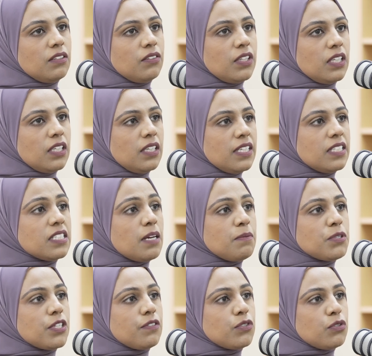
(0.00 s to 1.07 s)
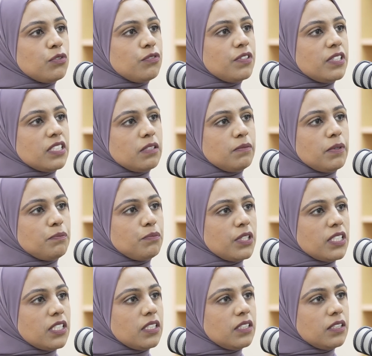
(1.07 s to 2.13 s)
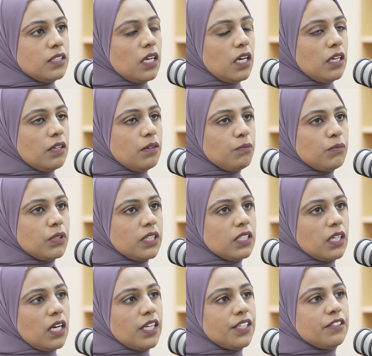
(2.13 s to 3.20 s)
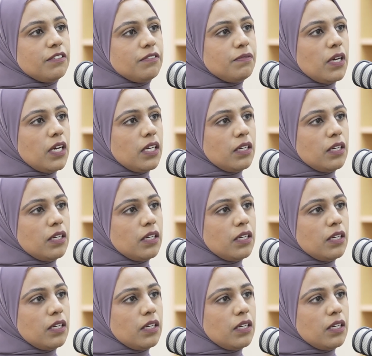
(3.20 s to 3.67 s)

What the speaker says: the inception of Sufism in Britain with the kind of